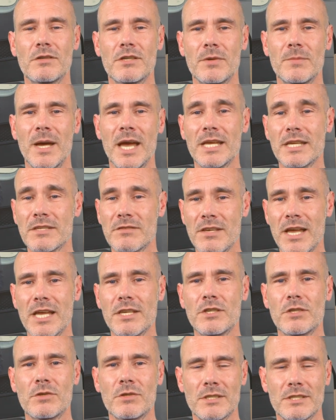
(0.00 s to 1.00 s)
the
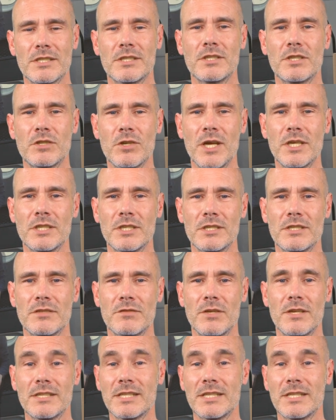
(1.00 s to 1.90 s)
manufacturer's instructions for